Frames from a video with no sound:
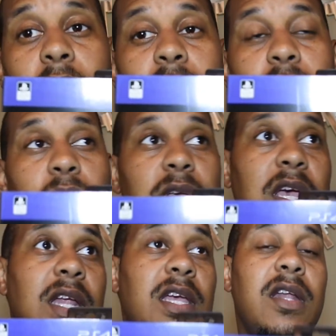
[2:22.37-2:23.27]
so you
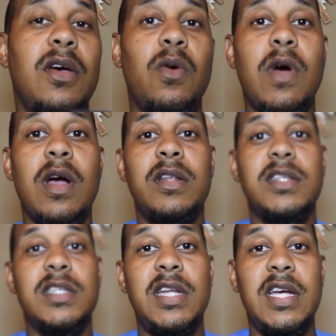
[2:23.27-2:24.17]
can't get a
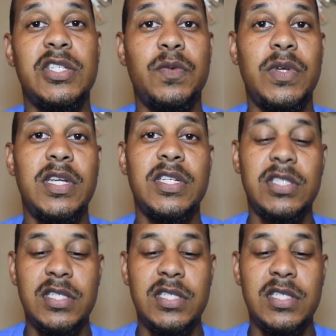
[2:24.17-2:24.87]
wireless connection with this.